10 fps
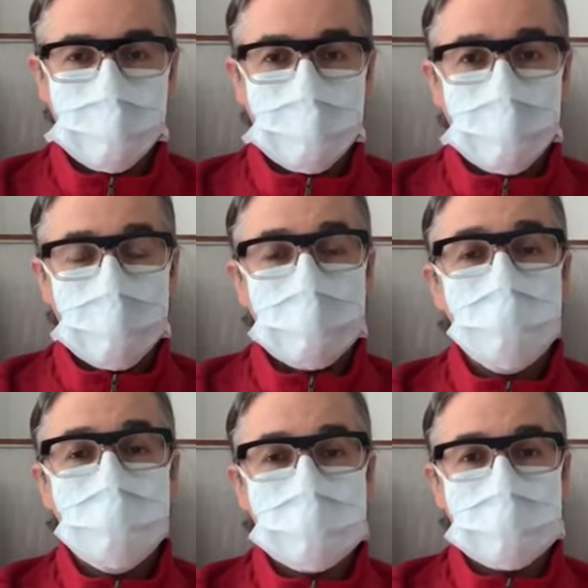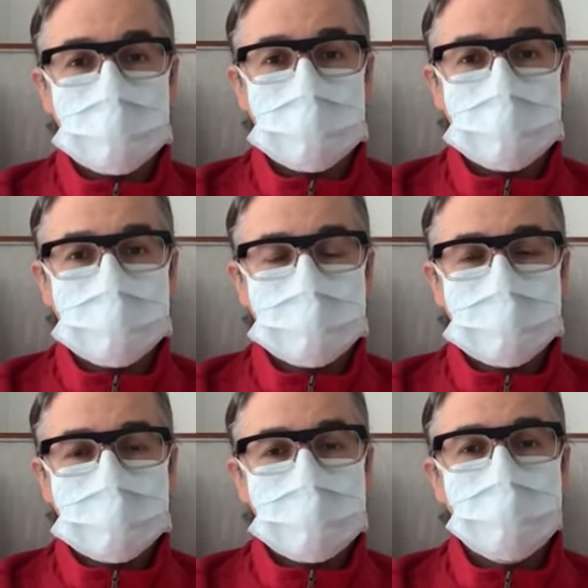Best of all,
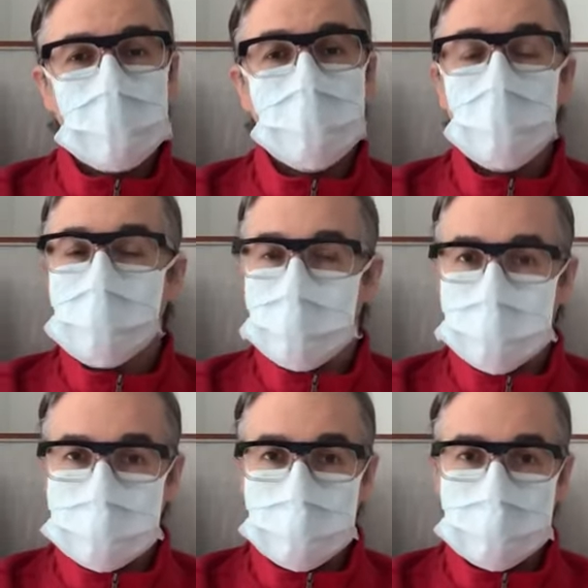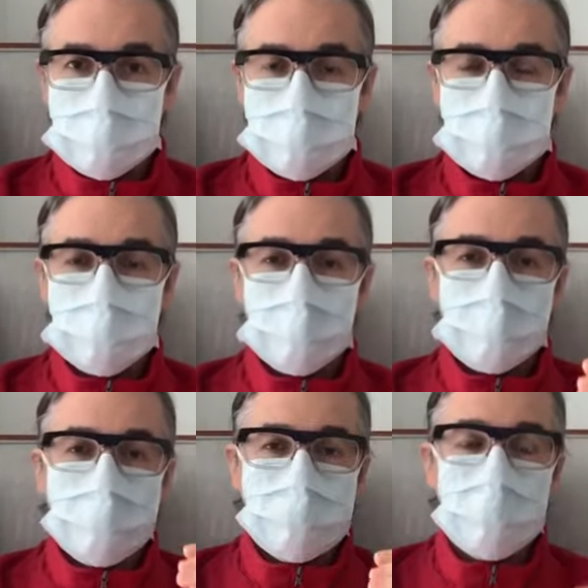stay away from other people.
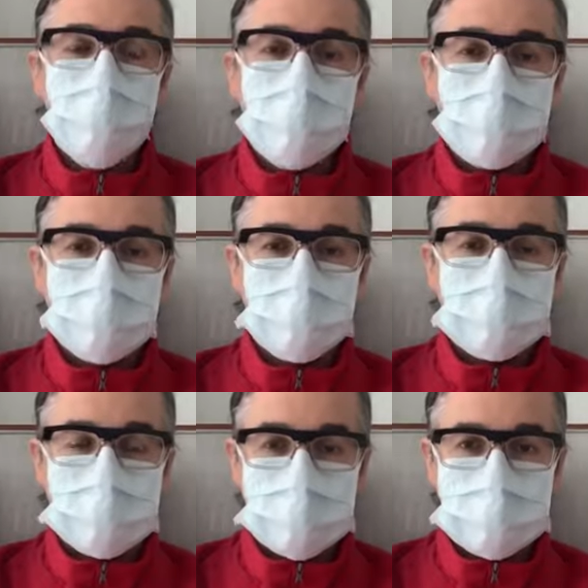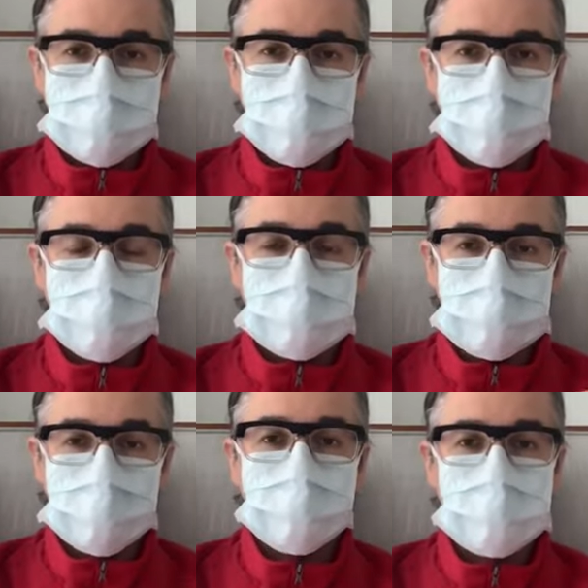Try to maintain the quarantine or
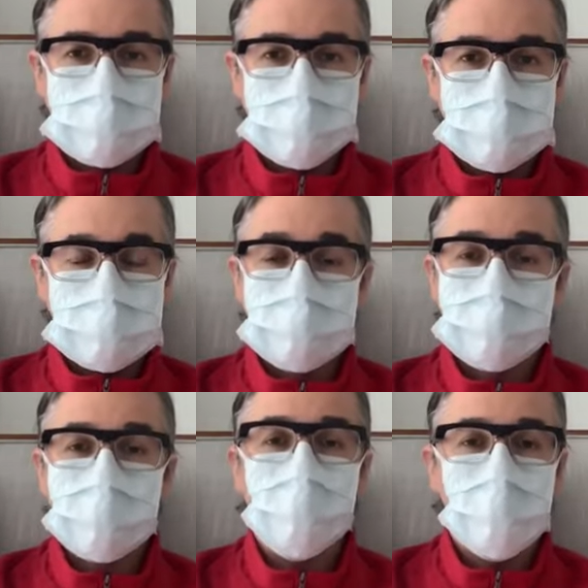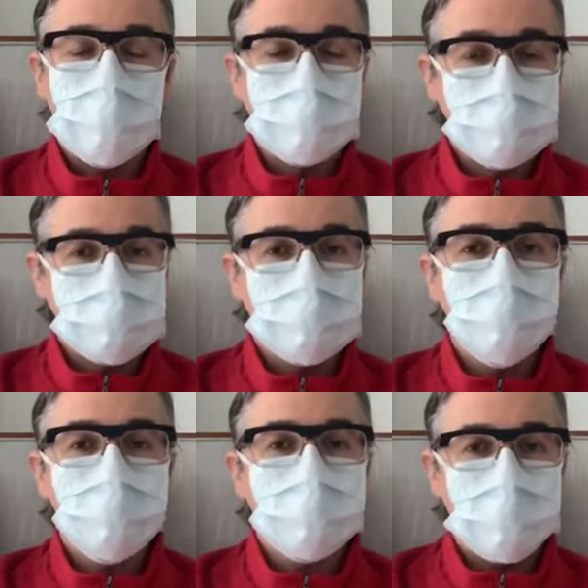self-isolation. Stay home unless you really, really
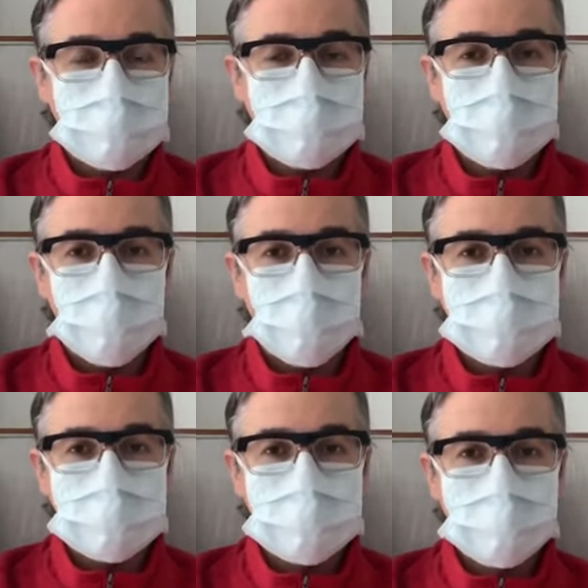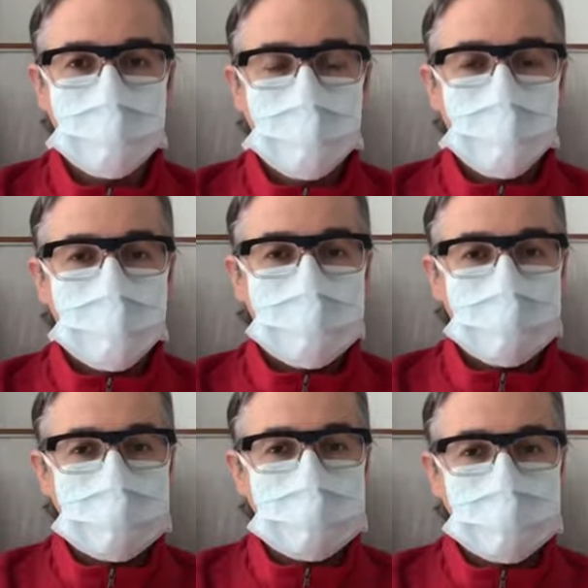have to go out, because
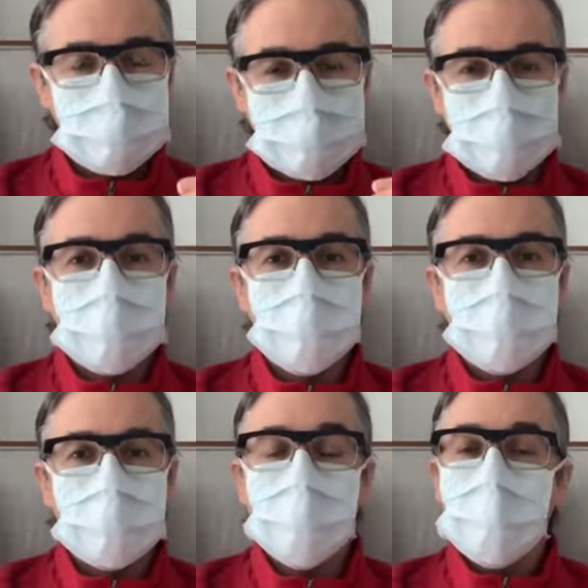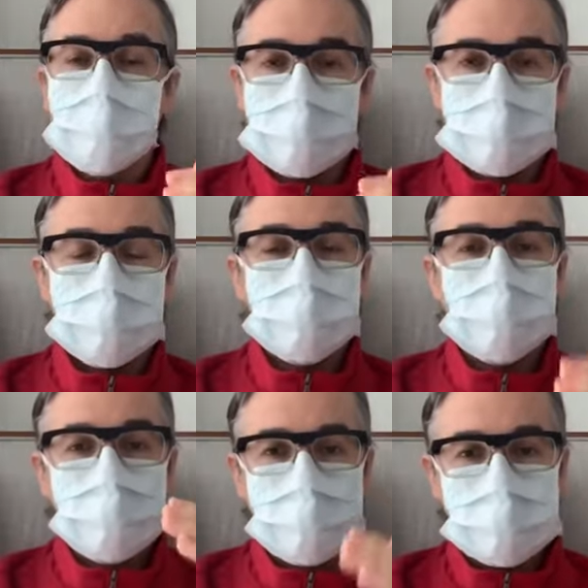that's the only way to really
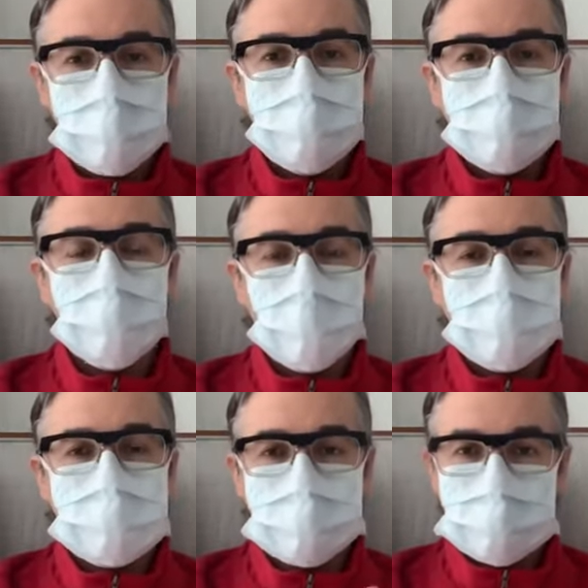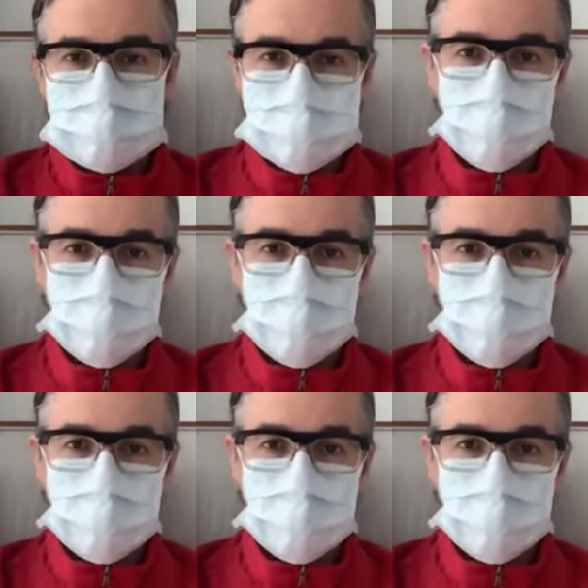stop the virus in its track.